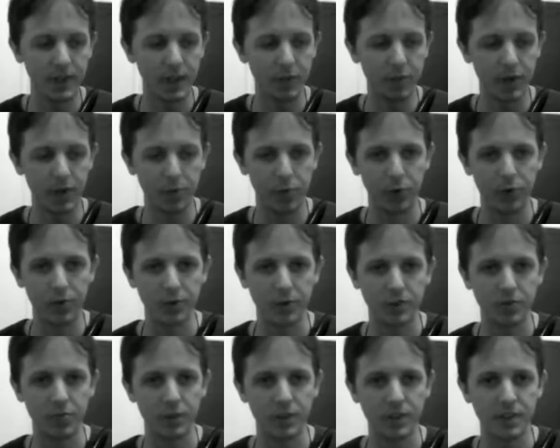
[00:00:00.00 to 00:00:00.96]
can be
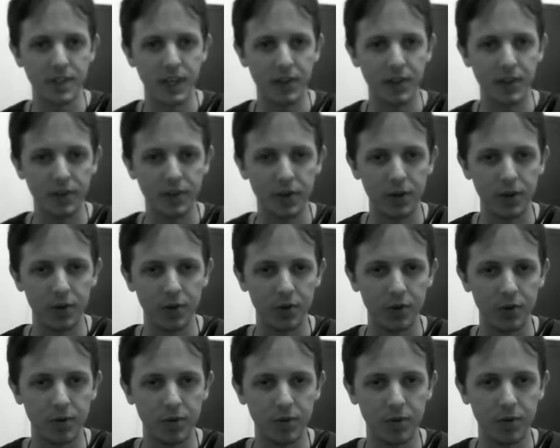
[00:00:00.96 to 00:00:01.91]
produced. We just have to
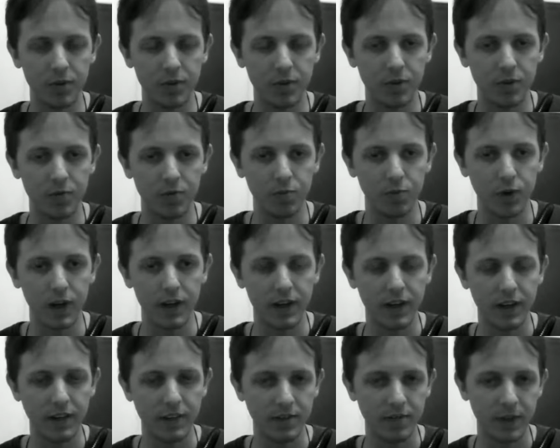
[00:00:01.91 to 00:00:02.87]
know what it
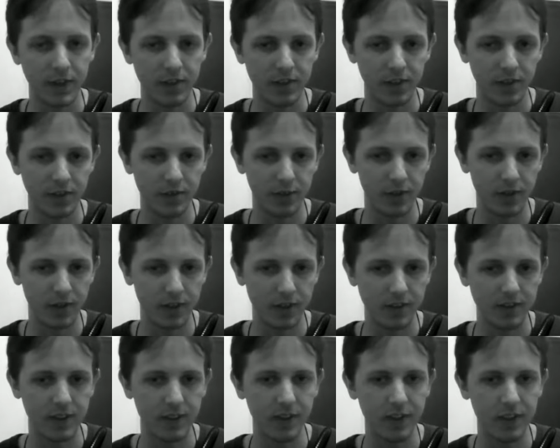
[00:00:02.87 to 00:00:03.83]
is to make sure it's
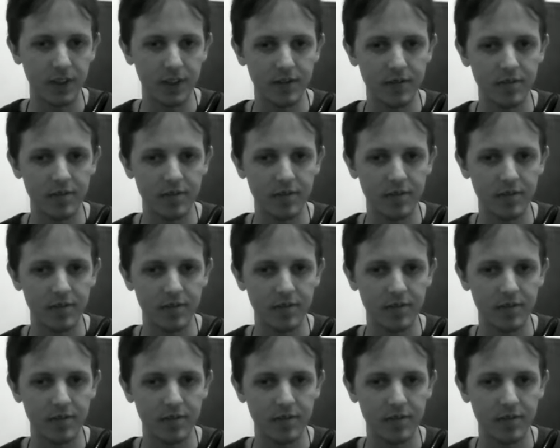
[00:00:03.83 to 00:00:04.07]
realistic.